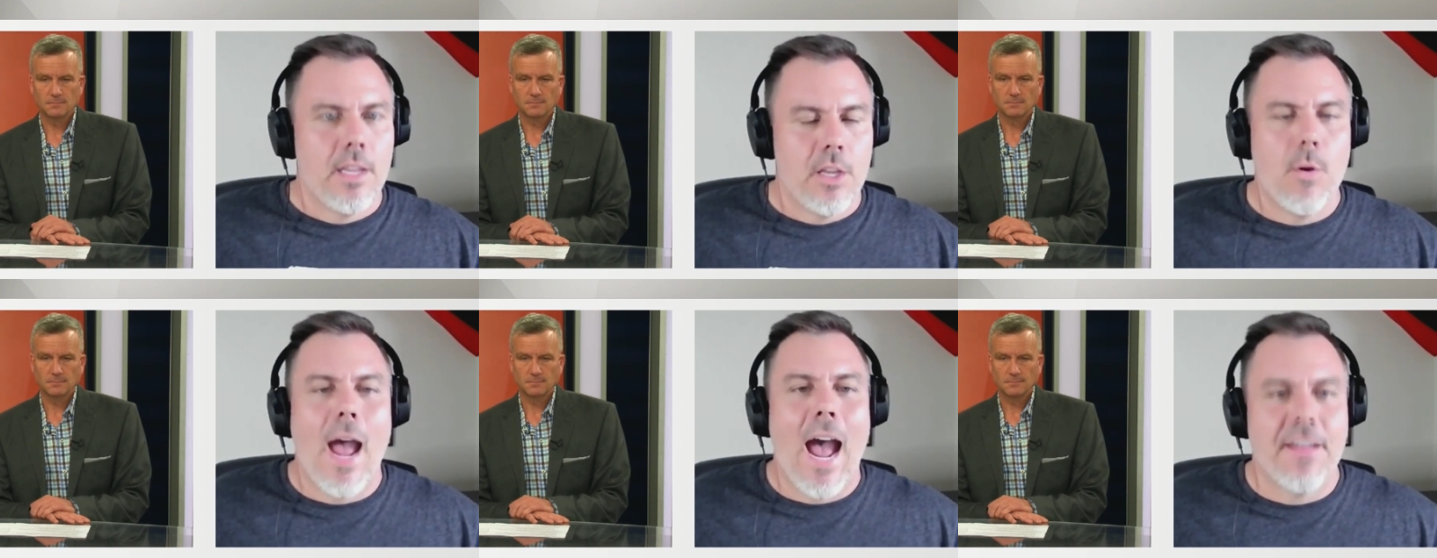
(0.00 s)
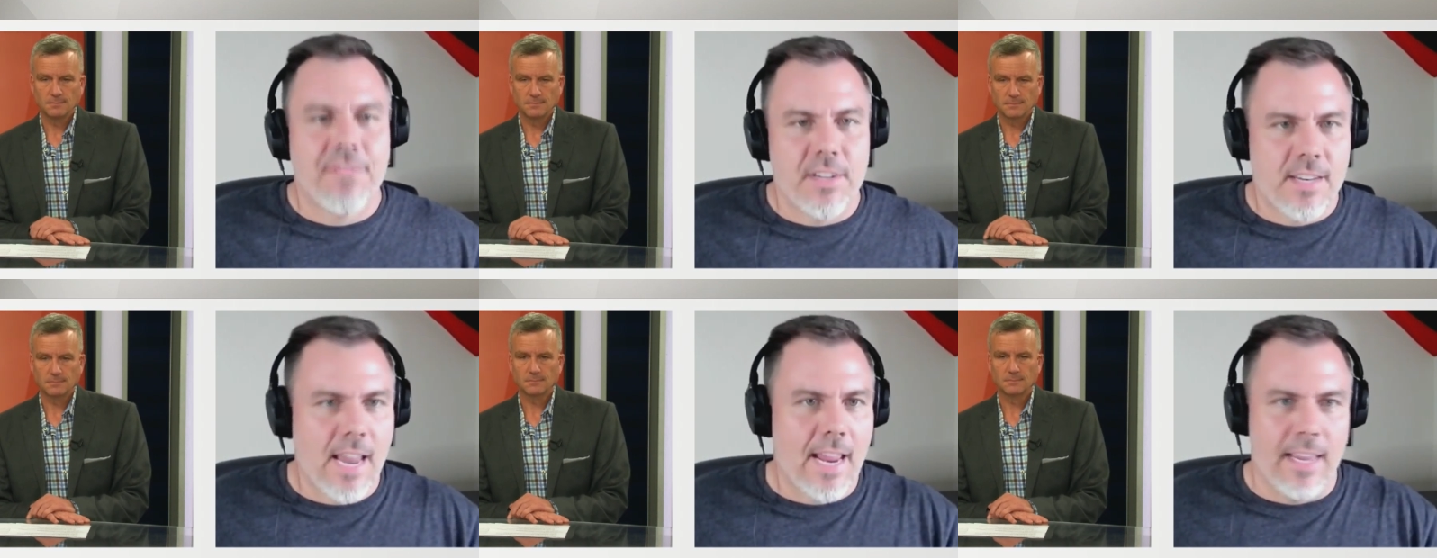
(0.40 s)
Speaker 1: you have
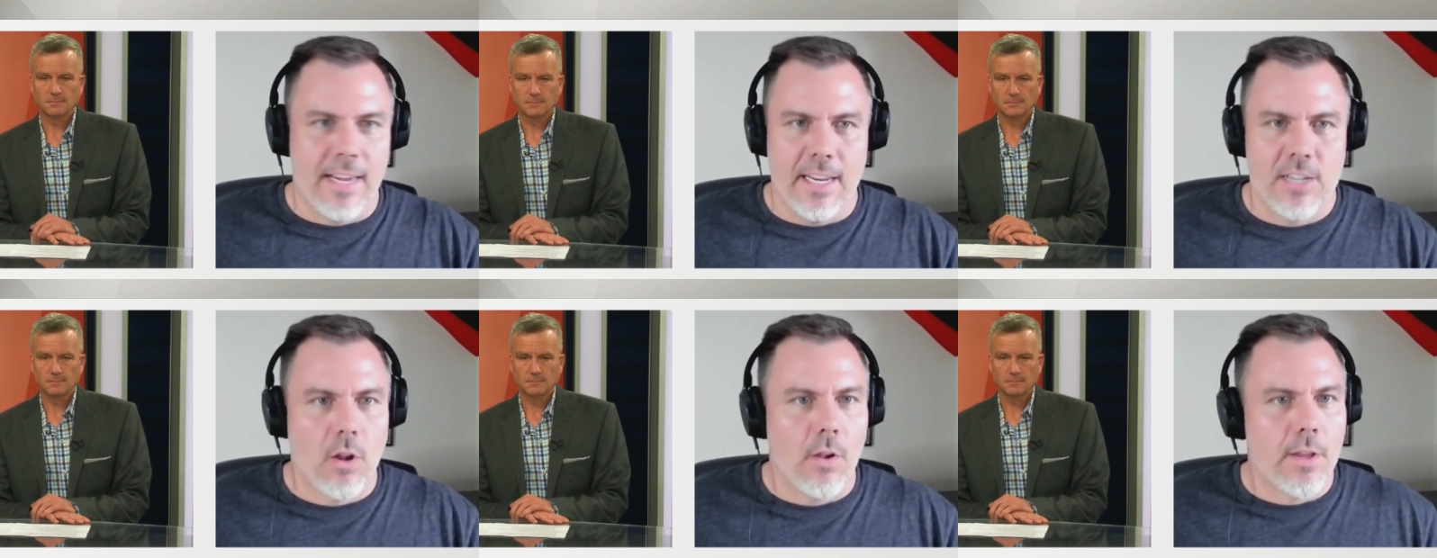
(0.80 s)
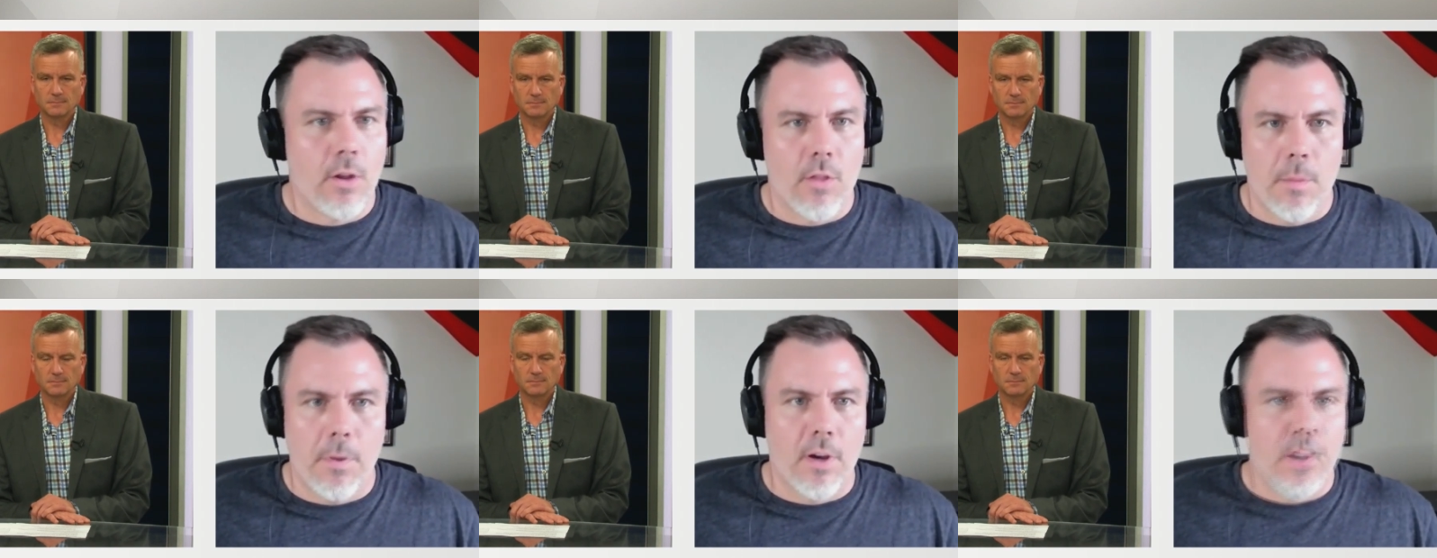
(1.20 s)
to take it. He's only
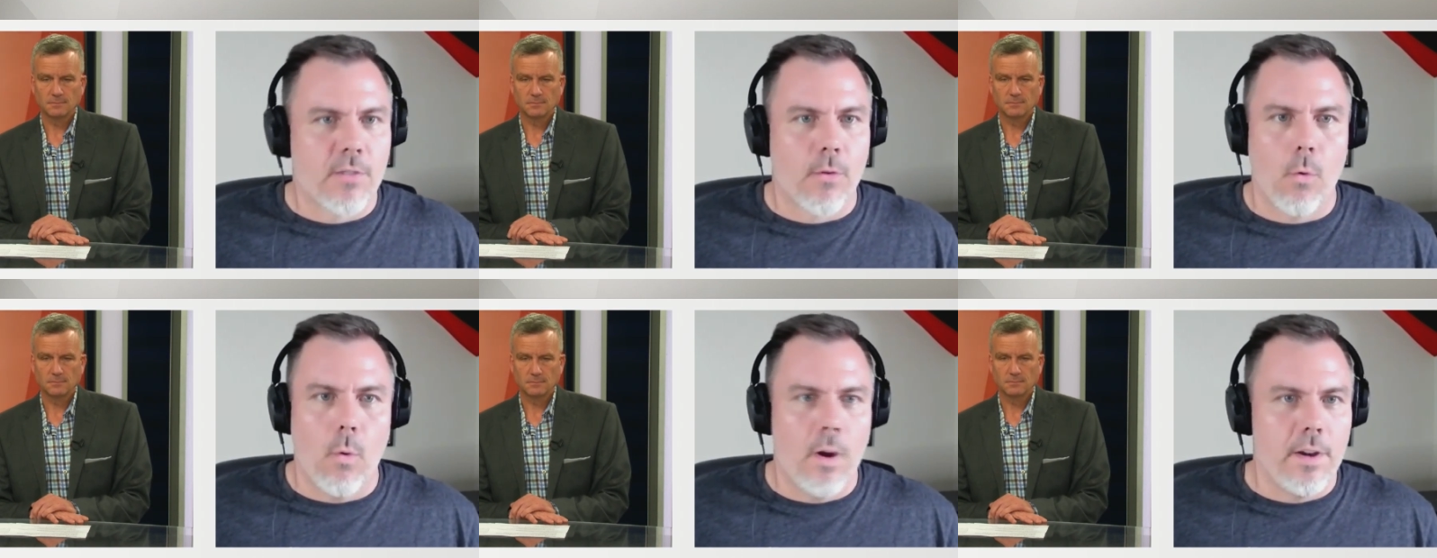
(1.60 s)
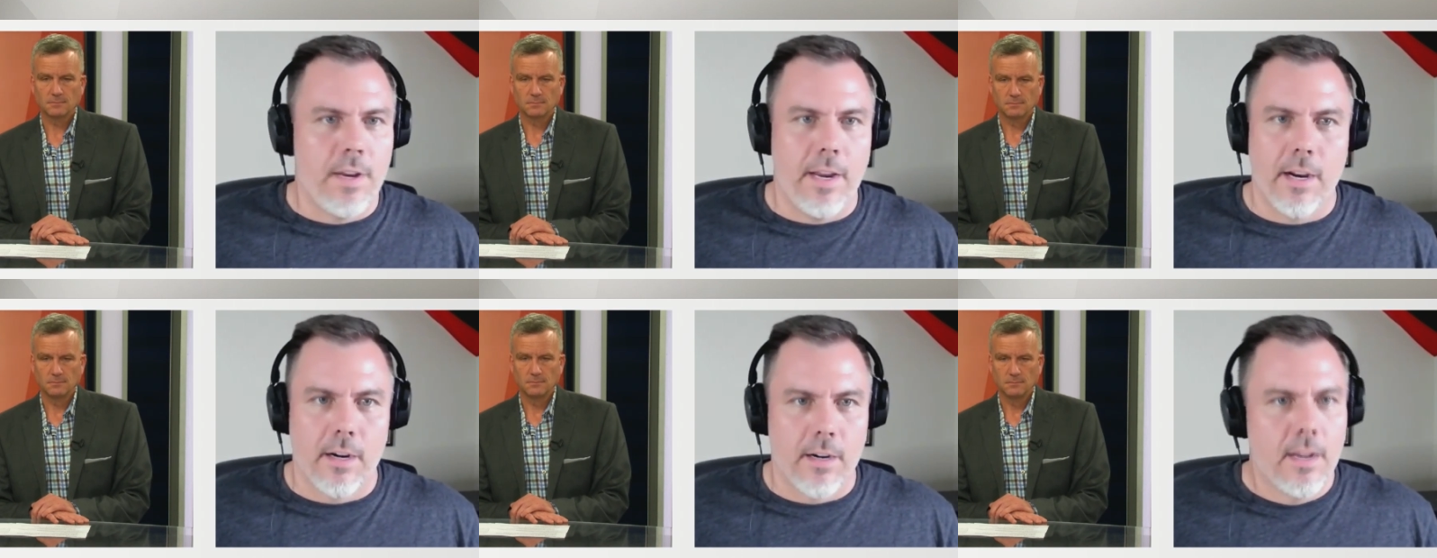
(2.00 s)
on the books for one
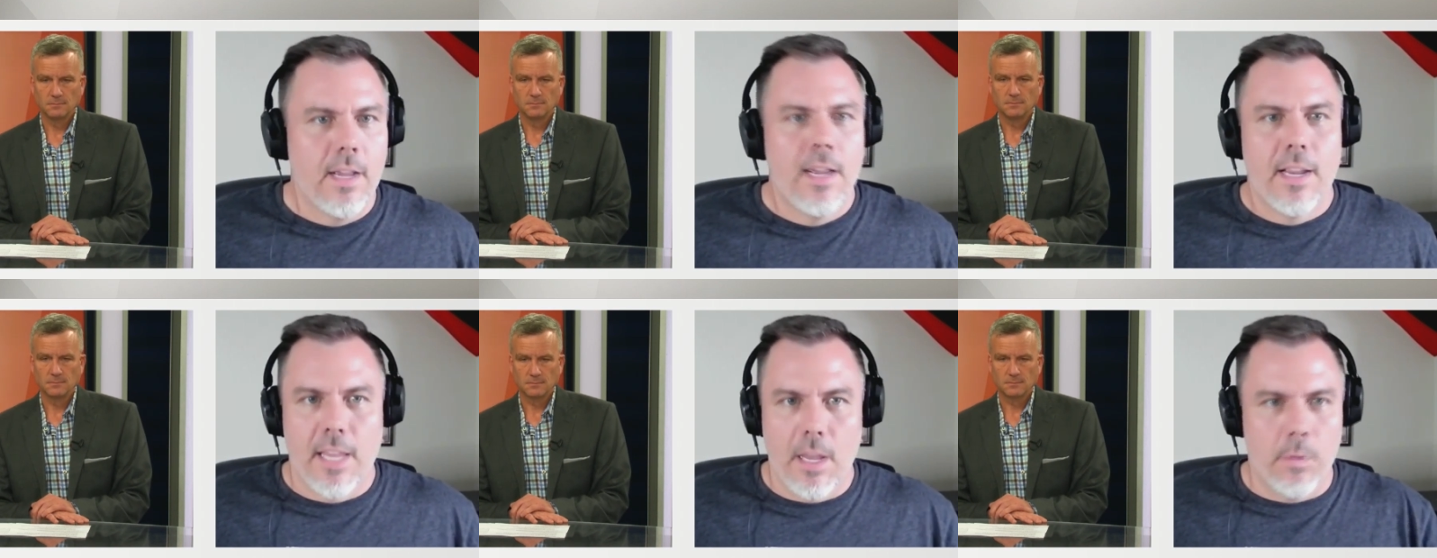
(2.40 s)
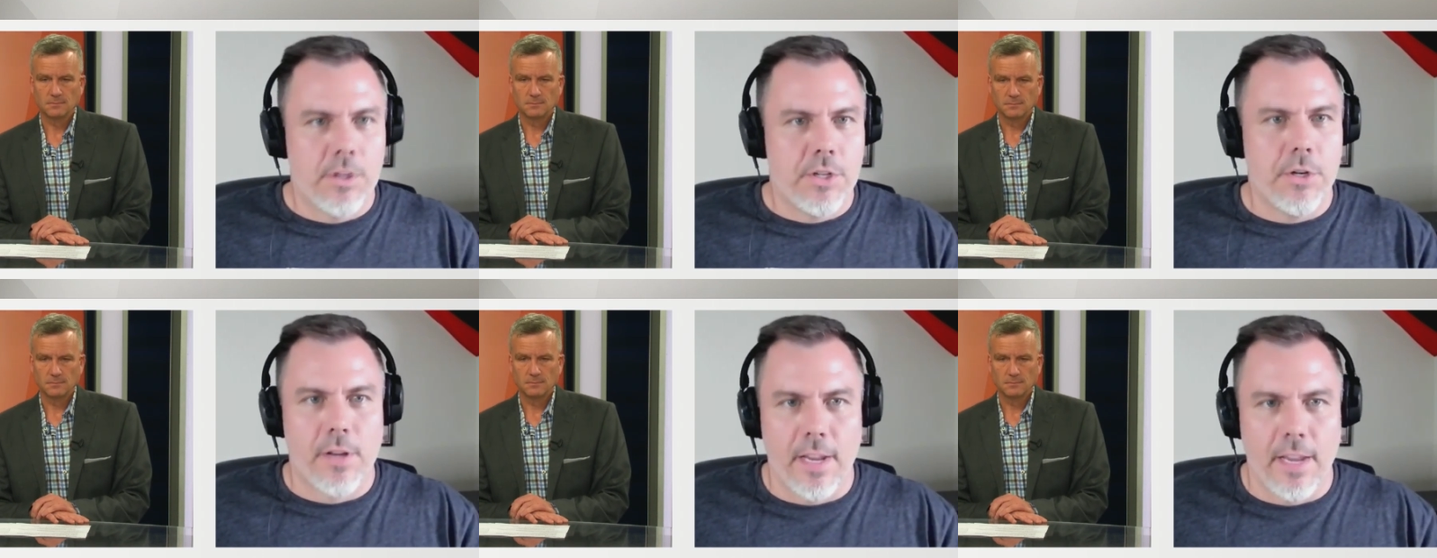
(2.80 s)
year, get what you